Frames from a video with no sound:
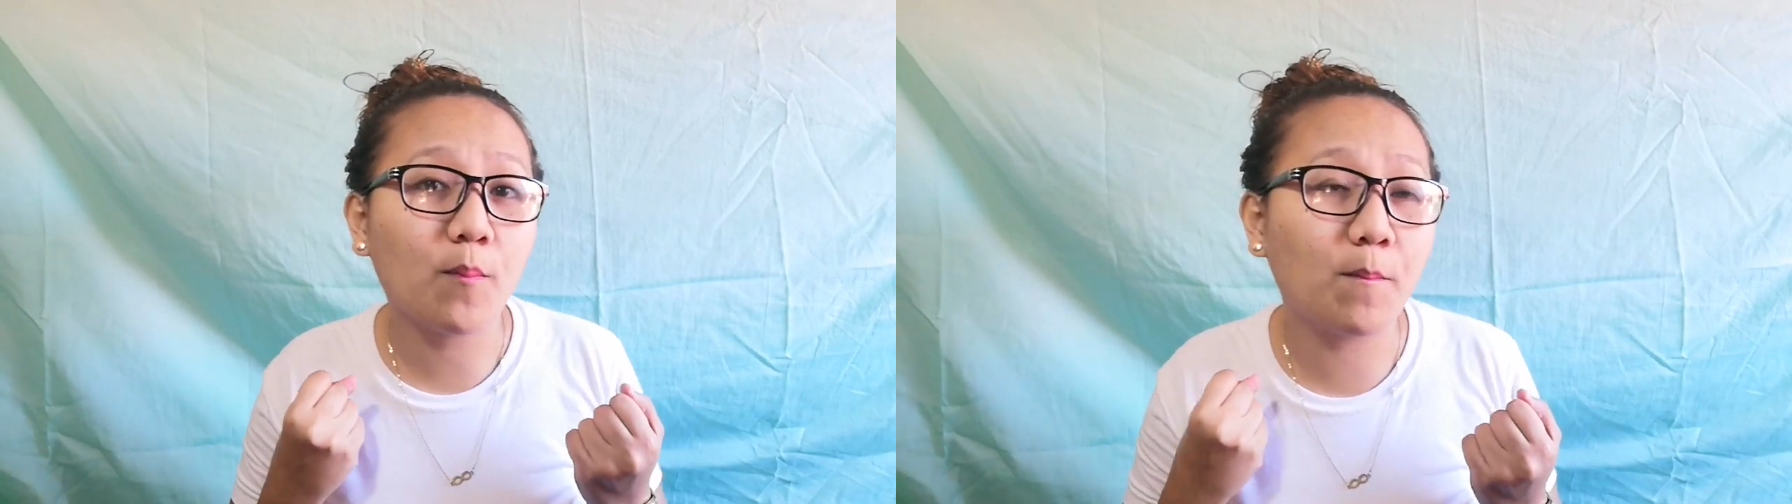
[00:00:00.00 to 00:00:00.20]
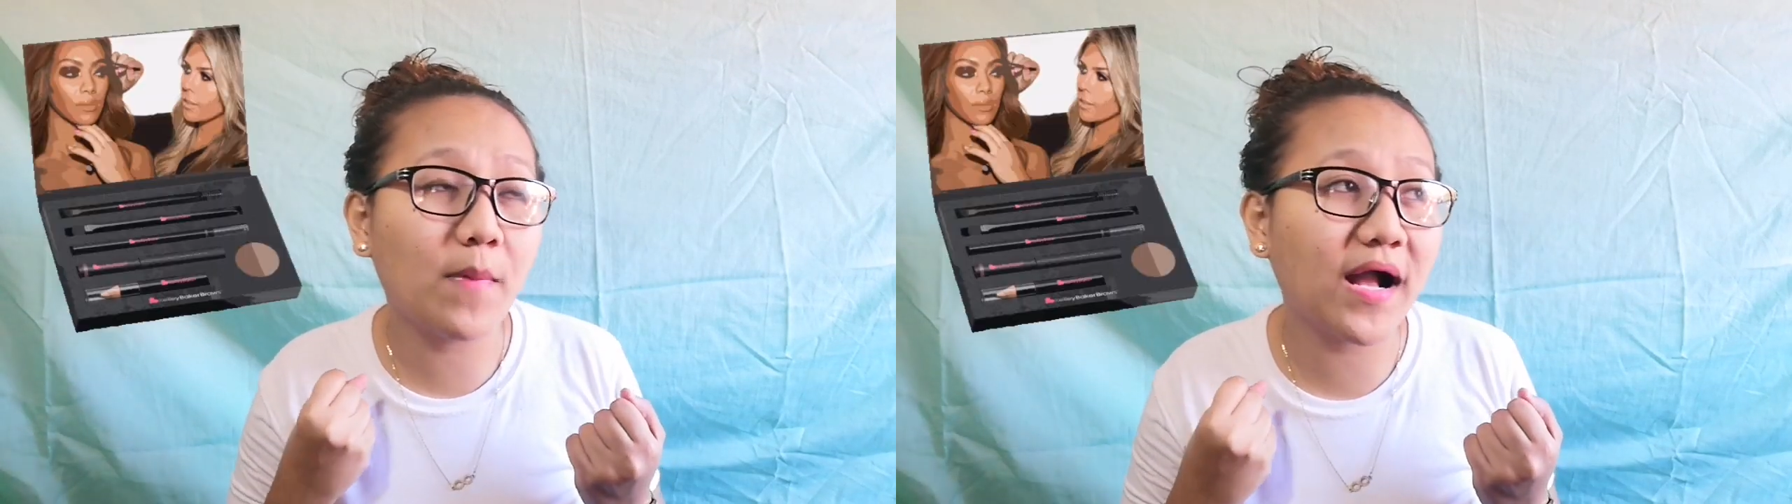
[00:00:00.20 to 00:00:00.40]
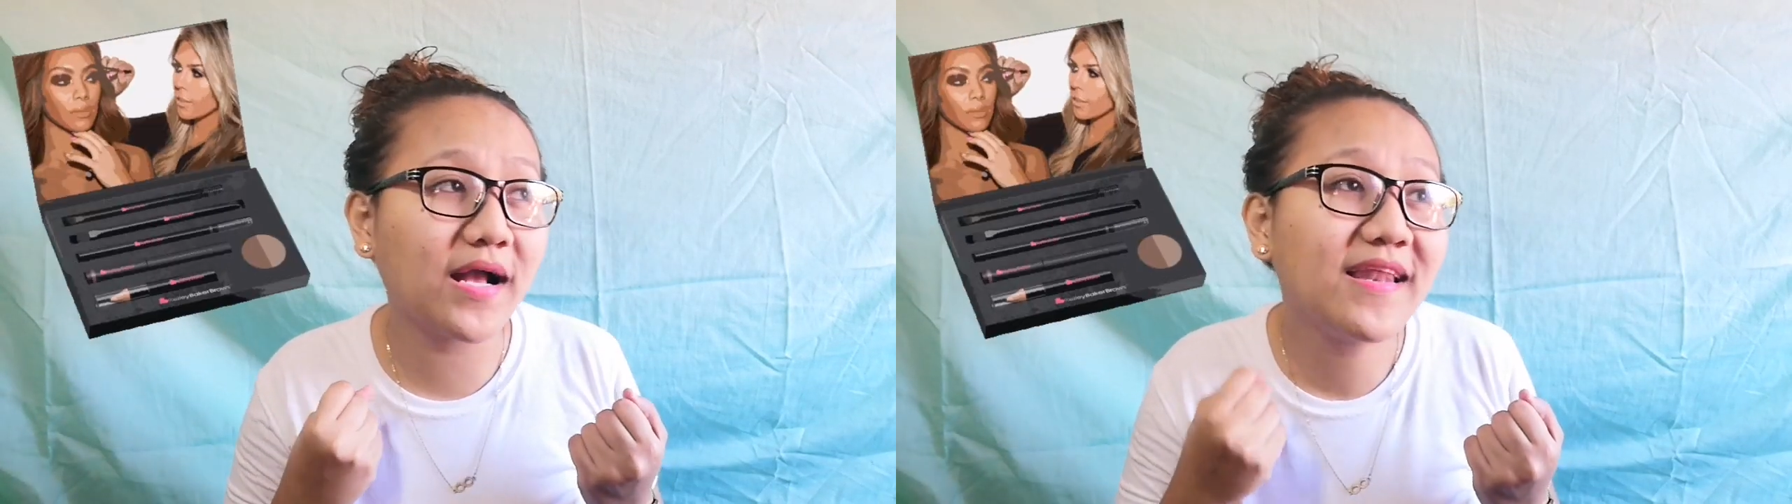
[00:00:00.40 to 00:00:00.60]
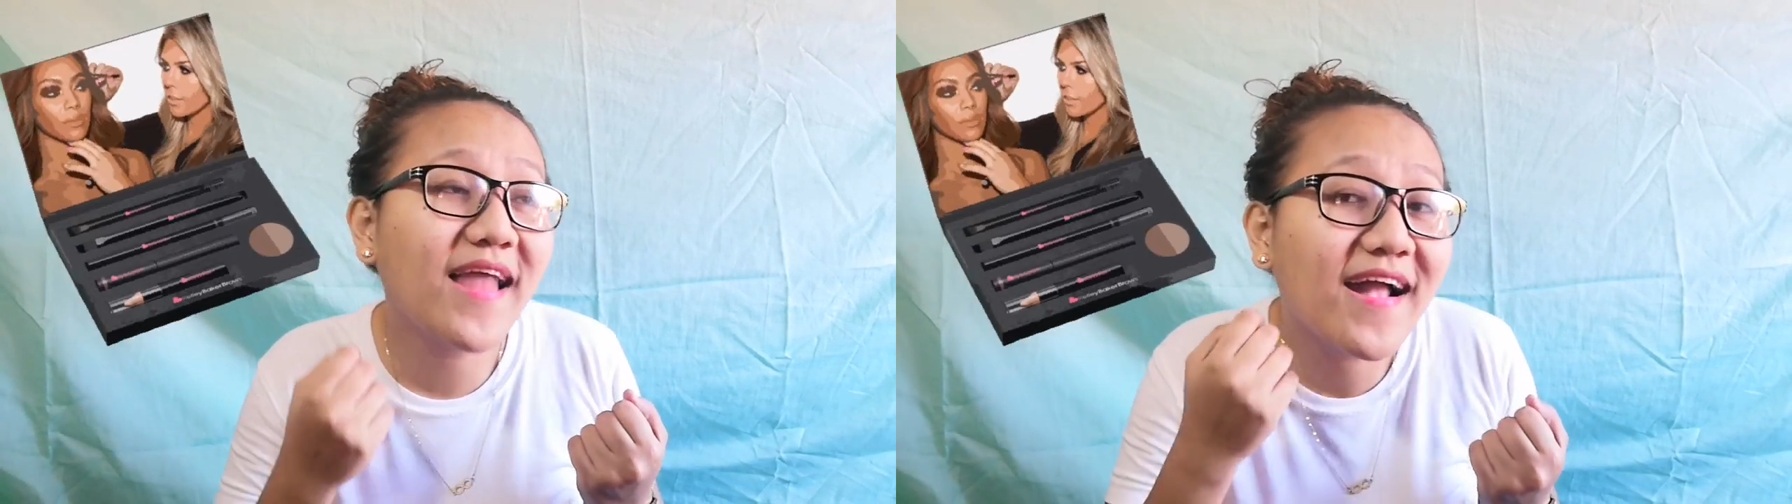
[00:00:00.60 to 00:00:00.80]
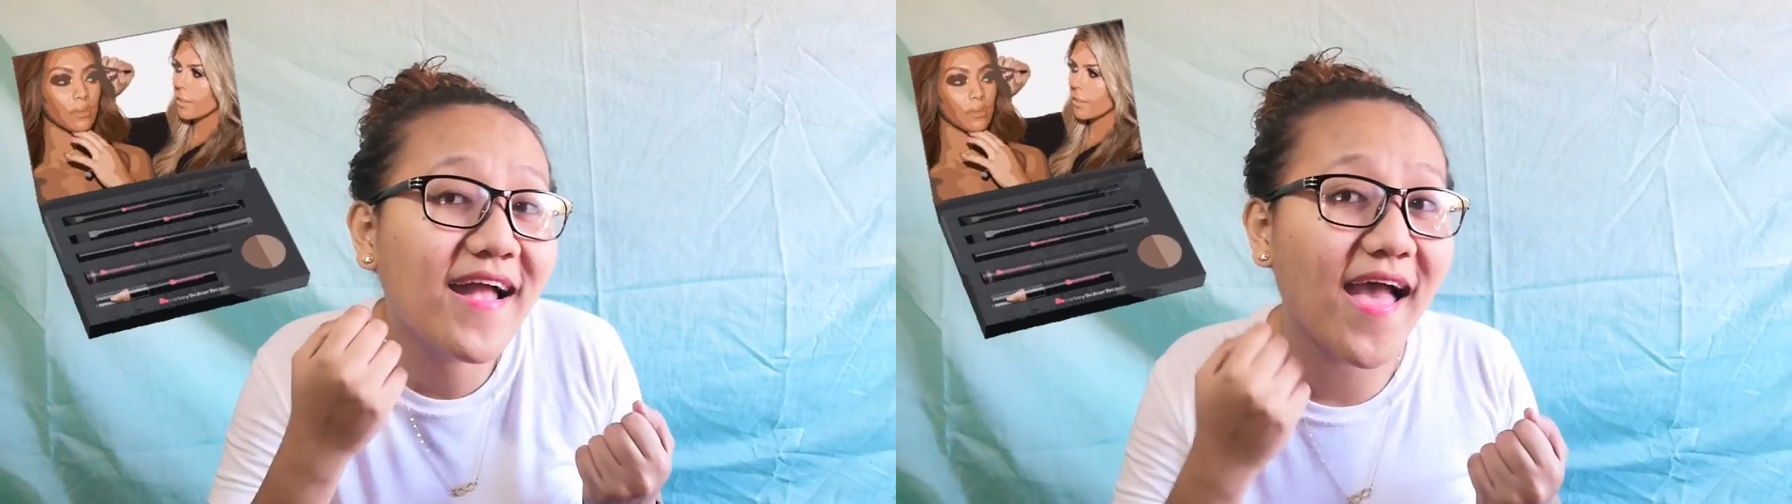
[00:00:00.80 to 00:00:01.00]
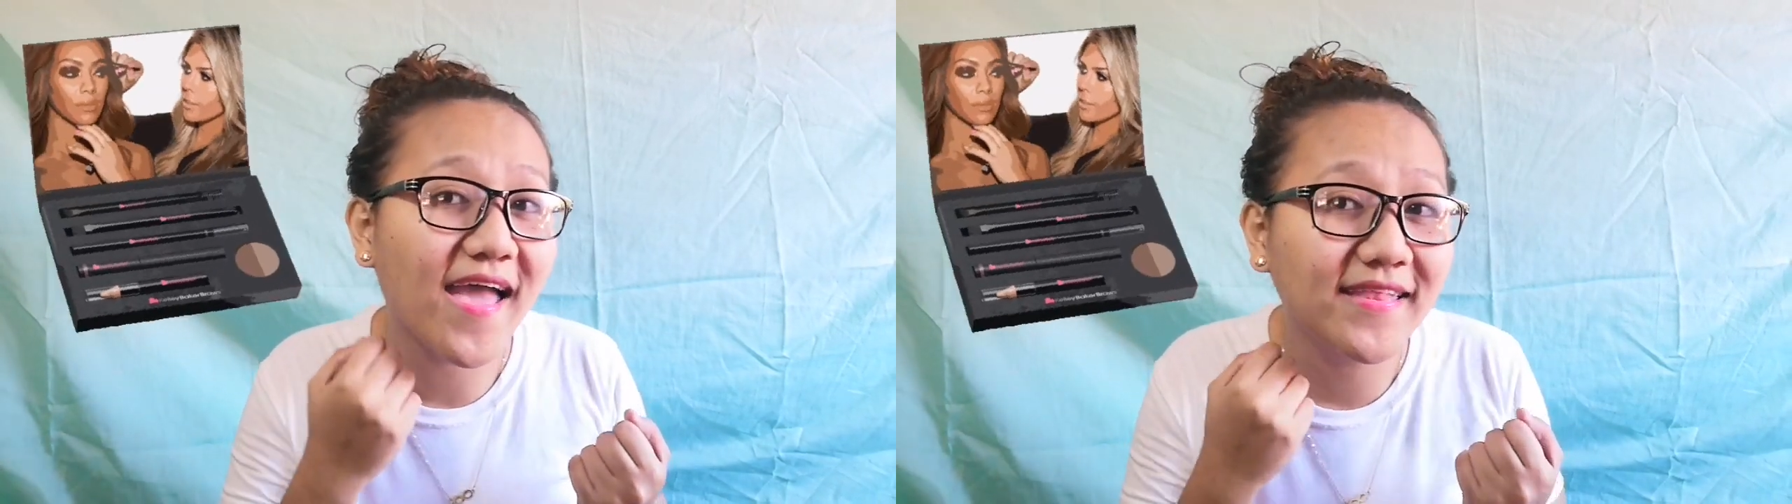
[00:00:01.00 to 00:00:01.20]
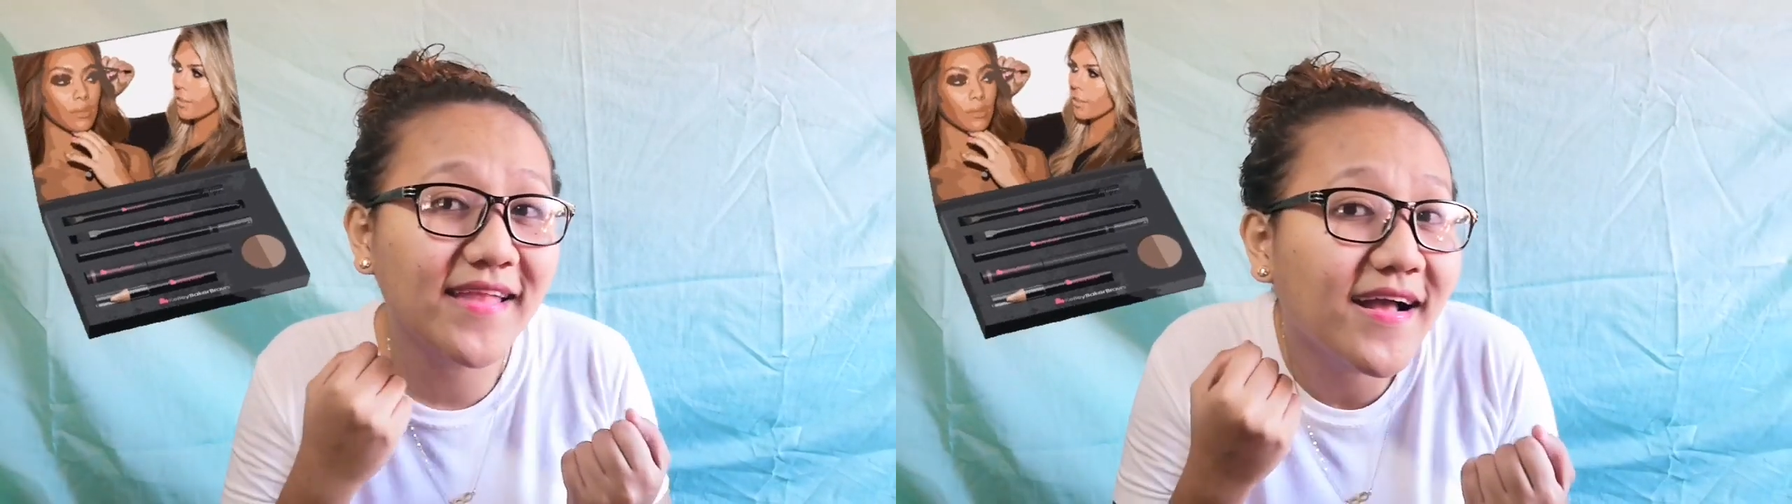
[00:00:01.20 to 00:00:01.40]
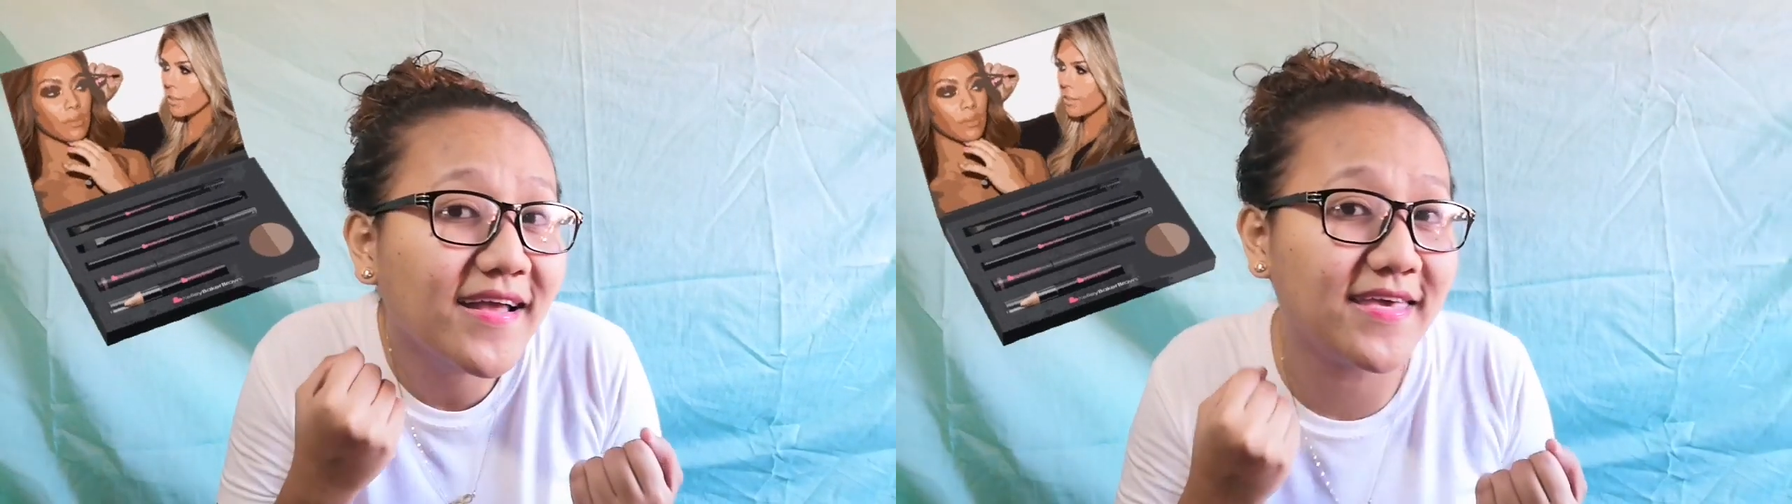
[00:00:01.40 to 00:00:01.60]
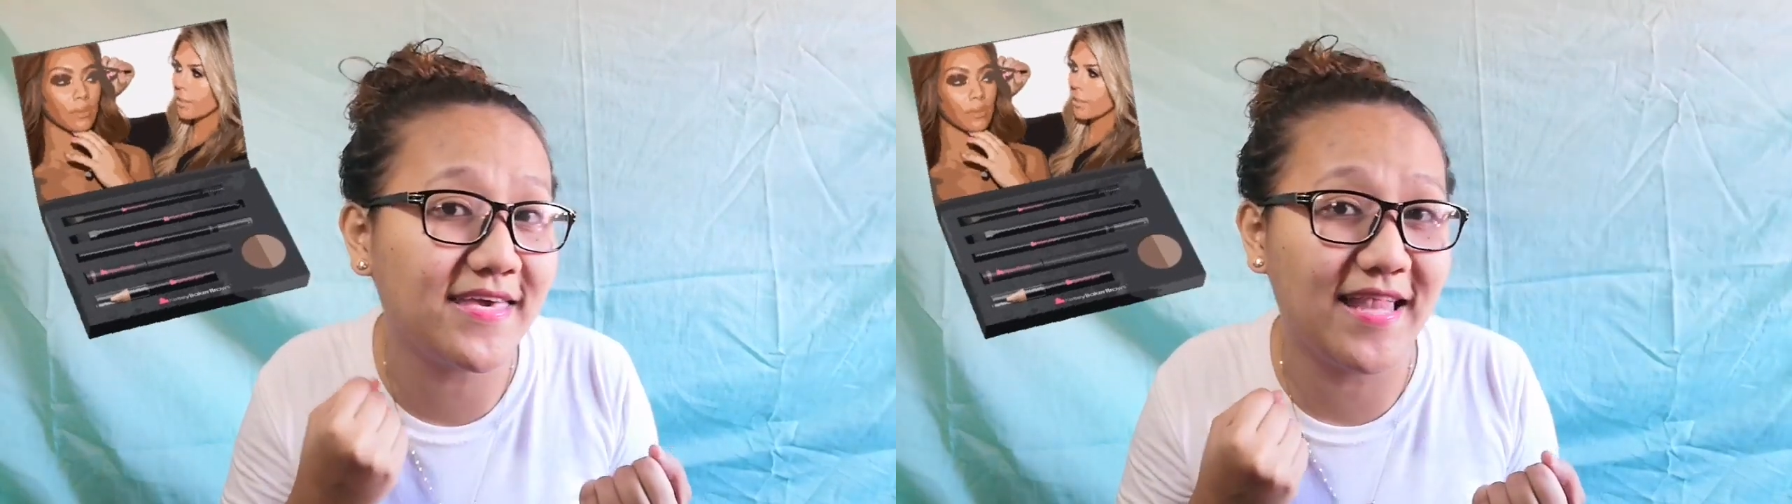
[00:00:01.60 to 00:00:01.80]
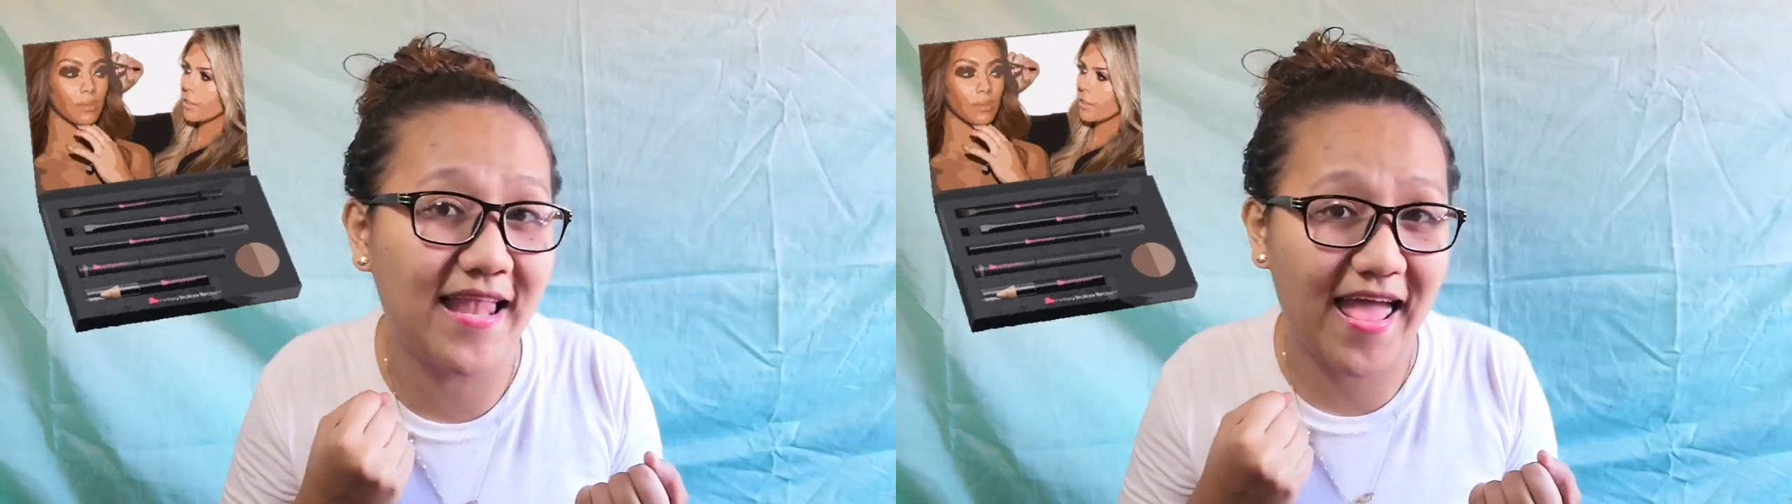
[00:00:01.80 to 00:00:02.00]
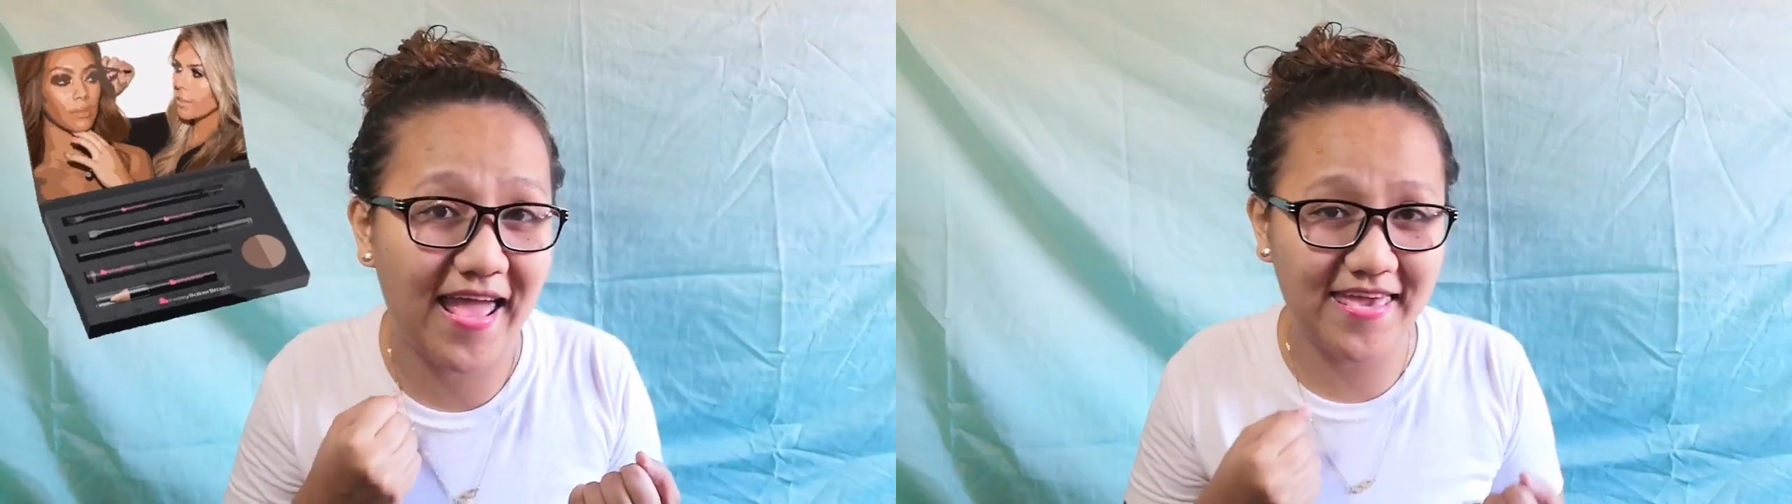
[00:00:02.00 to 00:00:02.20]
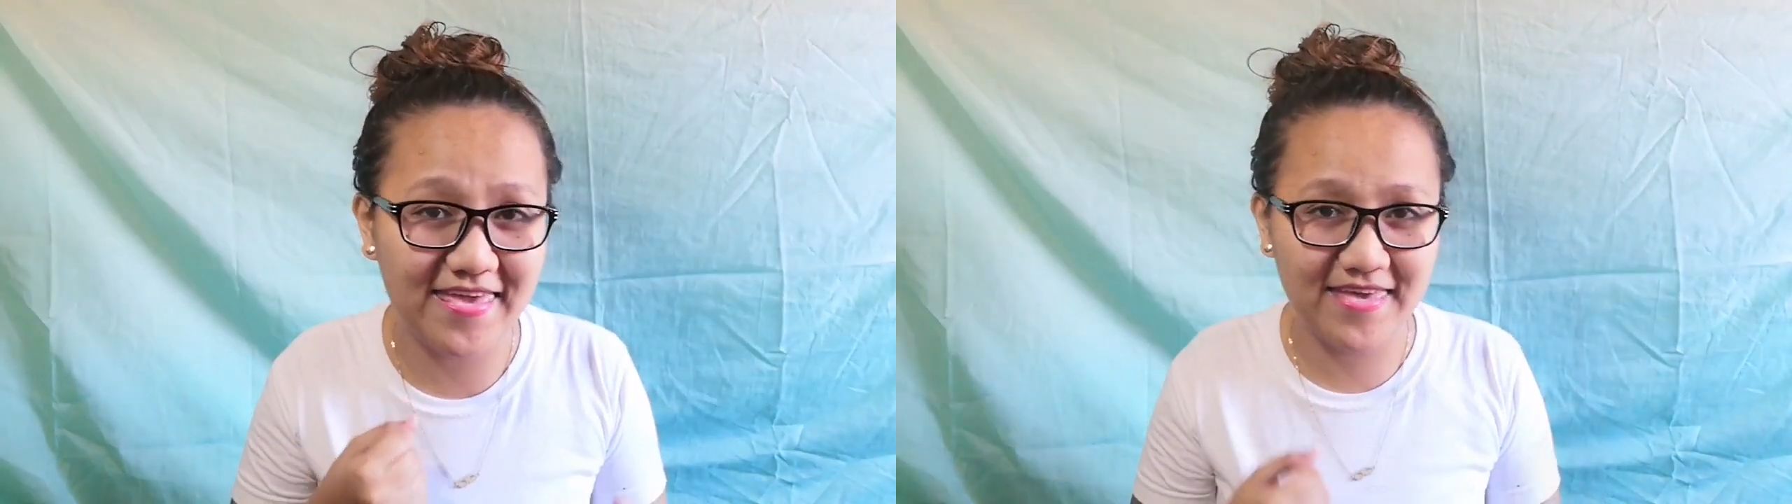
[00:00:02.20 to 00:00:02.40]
maglagay ng kilay.